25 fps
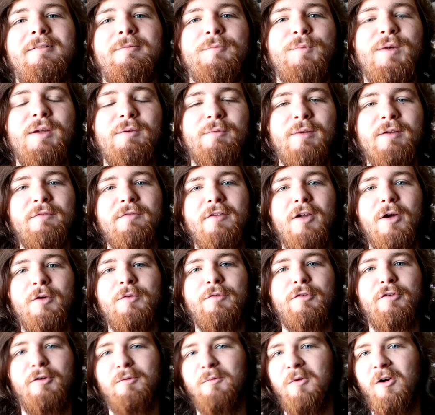We've
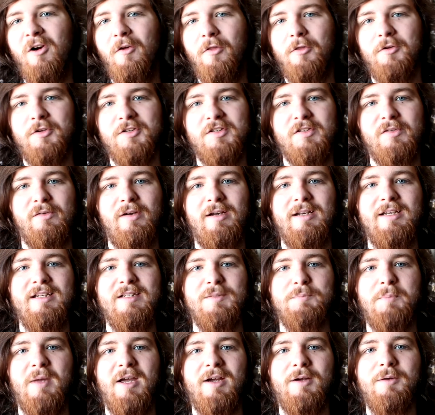known for a while that
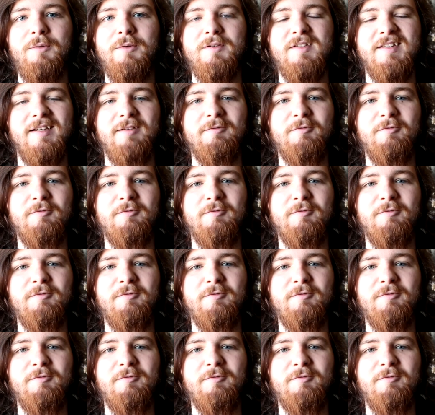Australia's backwards,